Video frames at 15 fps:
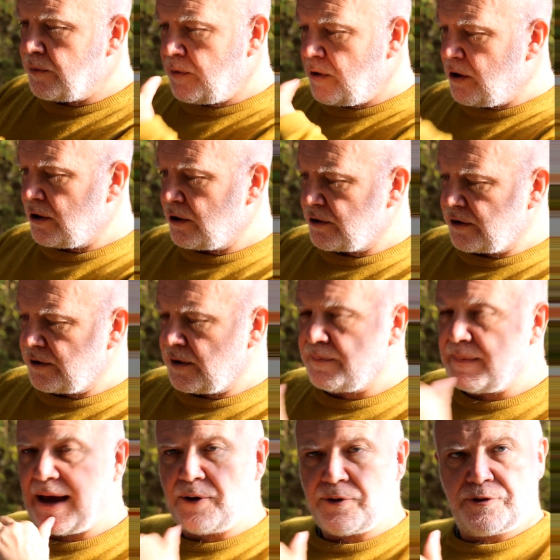world and the
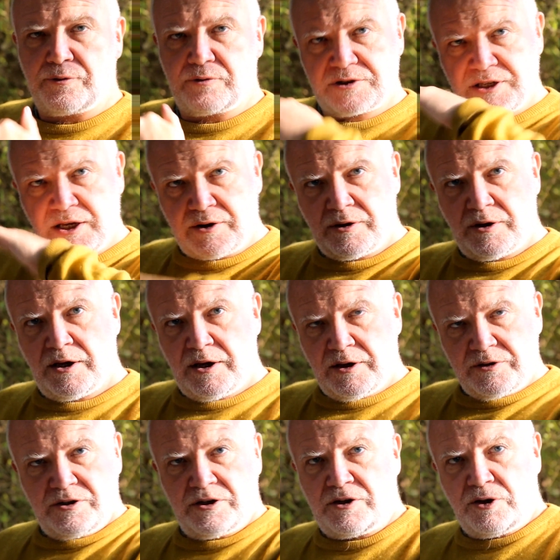mouth also
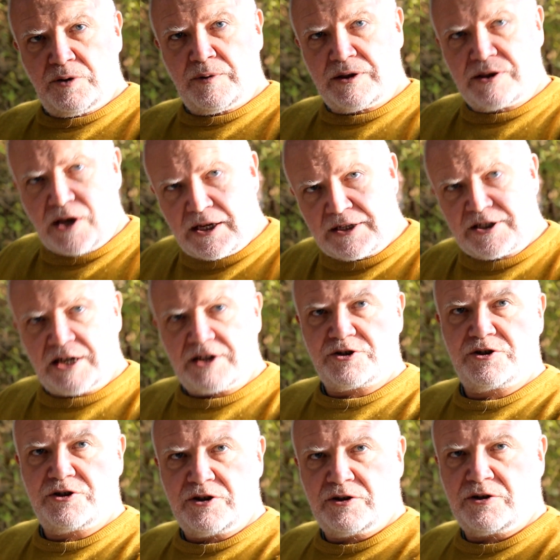to do with
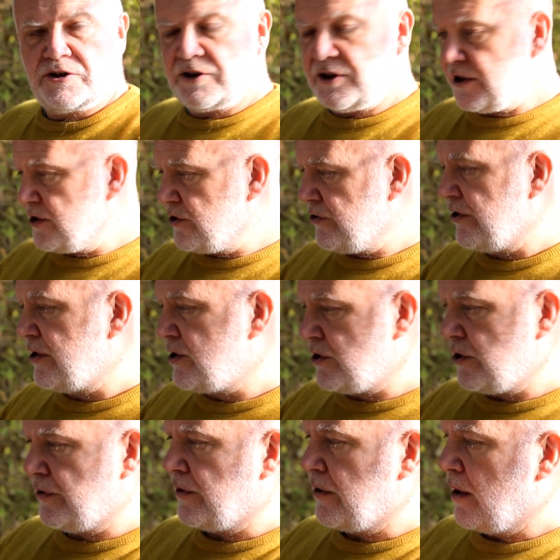digestion and
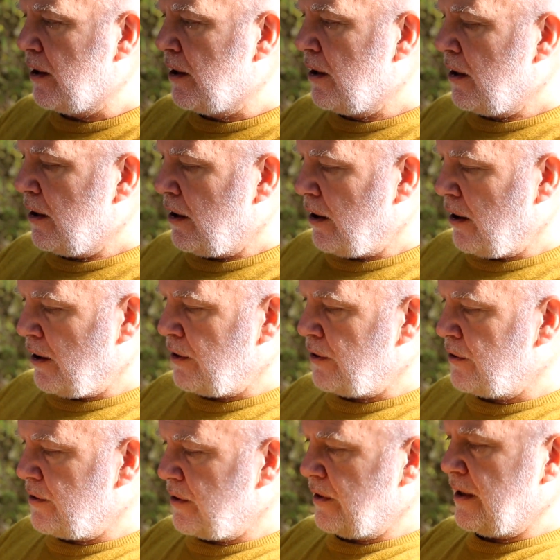excretion and
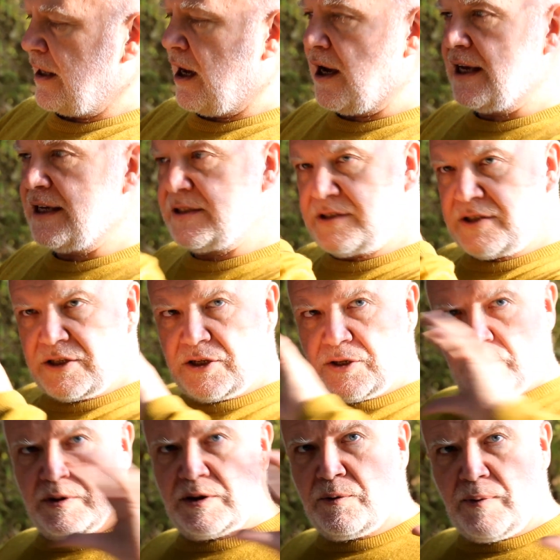the eye is to do
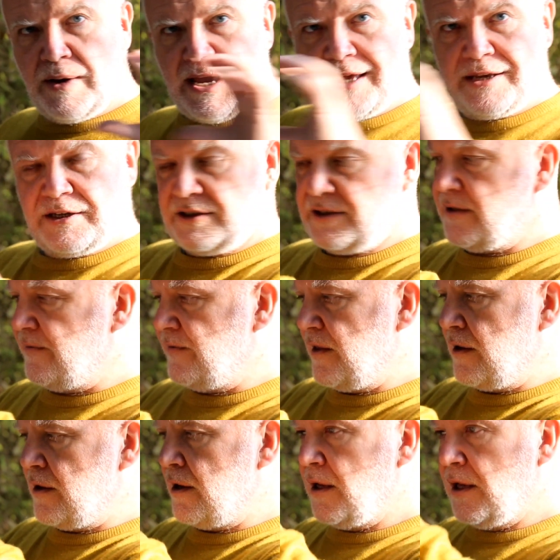with awareness of
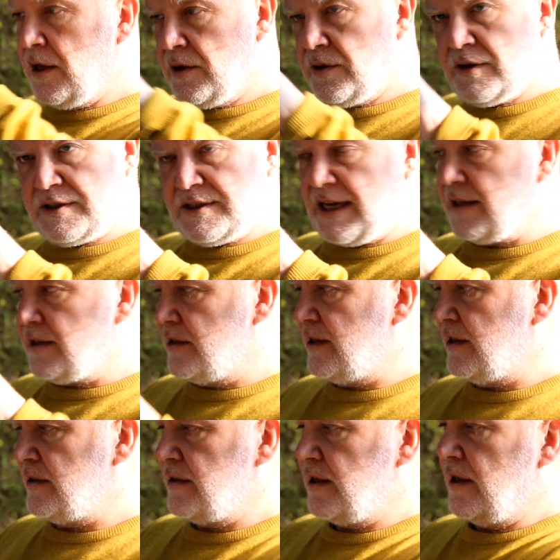the, the
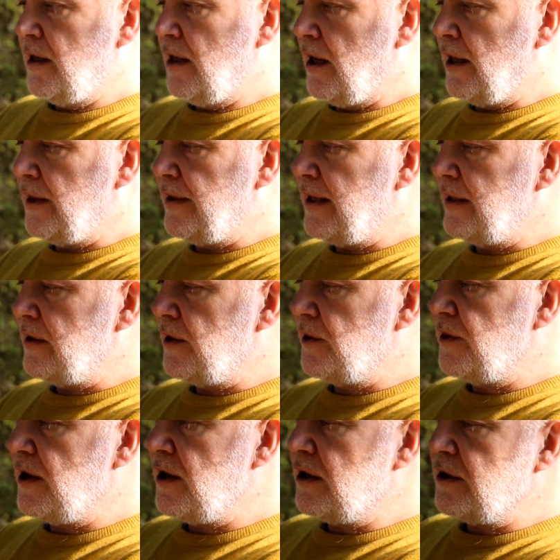senses and then the
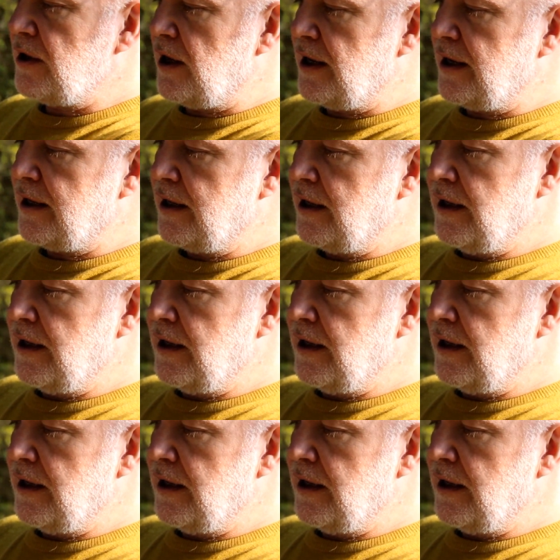third eye